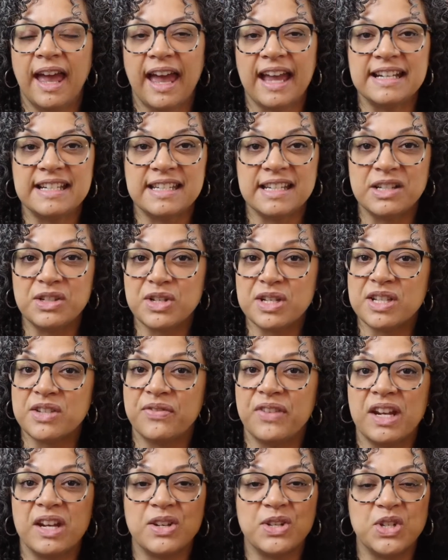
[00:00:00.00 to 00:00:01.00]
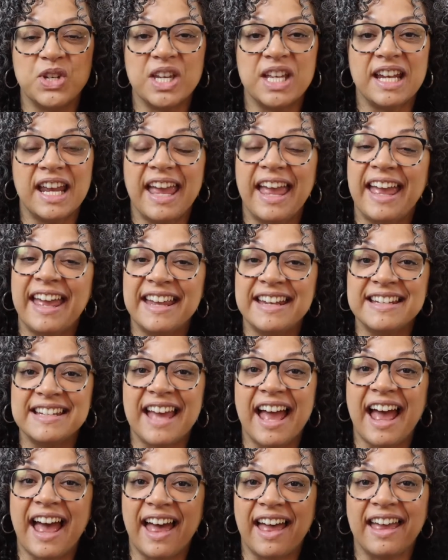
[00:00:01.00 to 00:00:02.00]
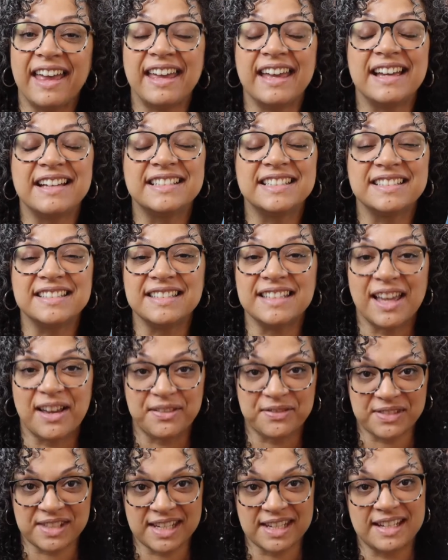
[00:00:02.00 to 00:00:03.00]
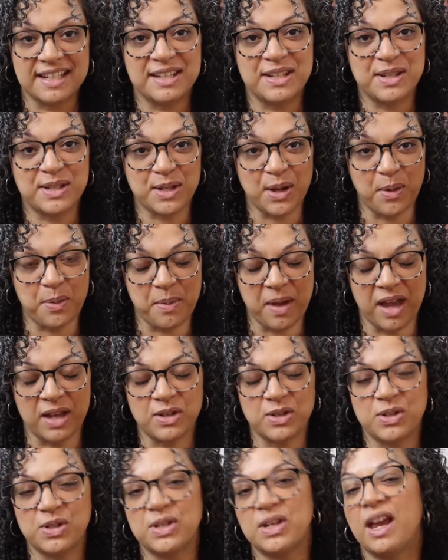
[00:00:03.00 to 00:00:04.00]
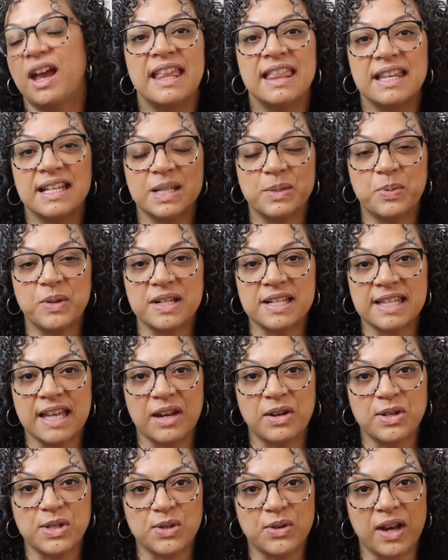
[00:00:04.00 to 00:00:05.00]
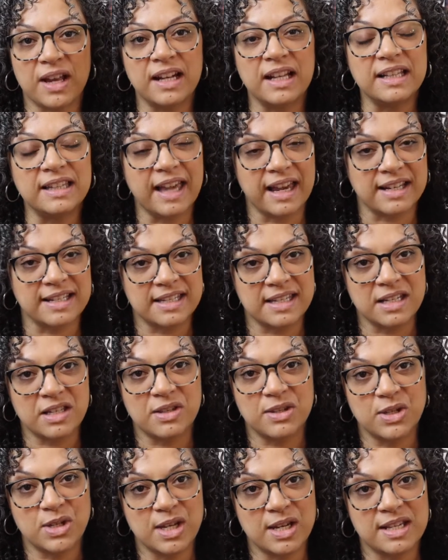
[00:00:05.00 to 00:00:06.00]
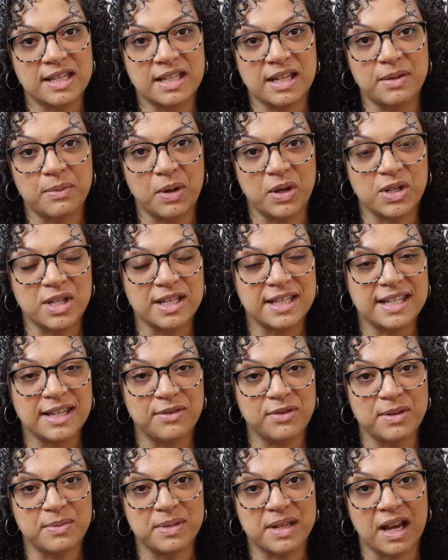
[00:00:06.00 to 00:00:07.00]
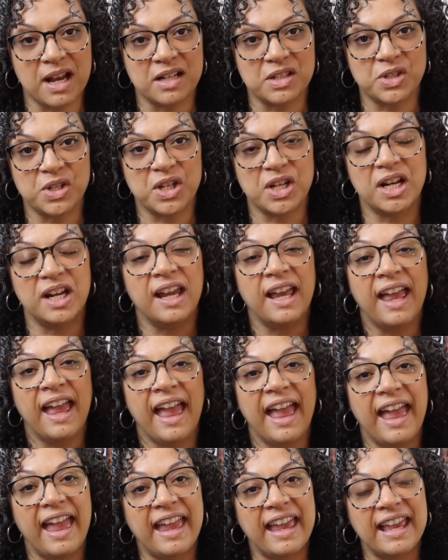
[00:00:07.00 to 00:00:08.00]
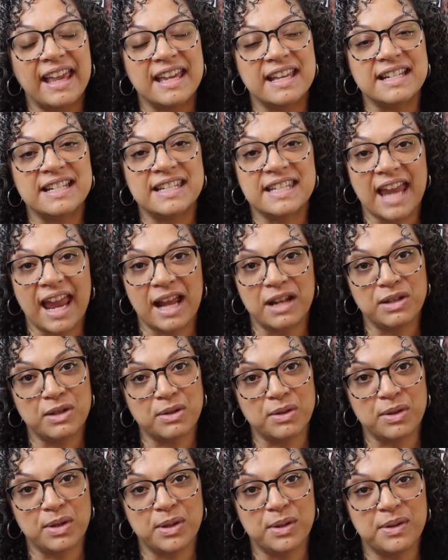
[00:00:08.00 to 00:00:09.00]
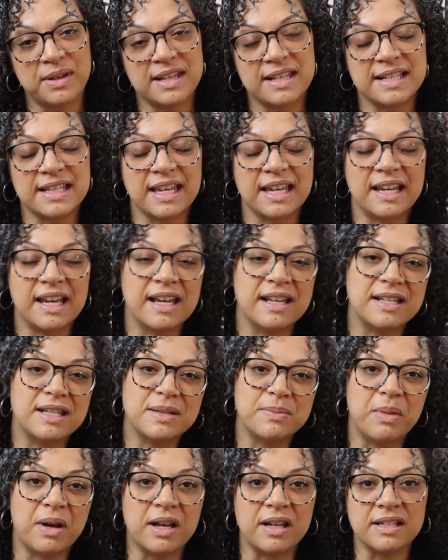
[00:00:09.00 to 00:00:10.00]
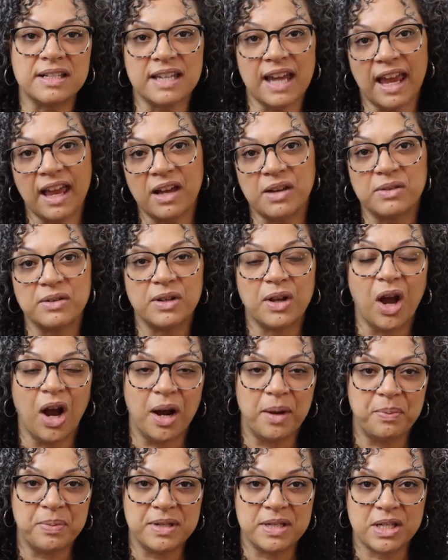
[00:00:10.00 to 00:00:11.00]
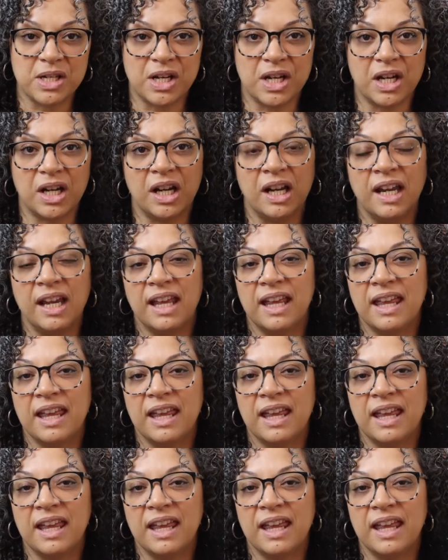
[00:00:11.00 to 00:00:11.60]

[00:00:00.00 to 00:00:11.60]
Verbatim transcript: I did just finish it and I loved it so much. This book centers around Alexis. She is an emergency room doctor, and Daniel, who is like a small town carpenter.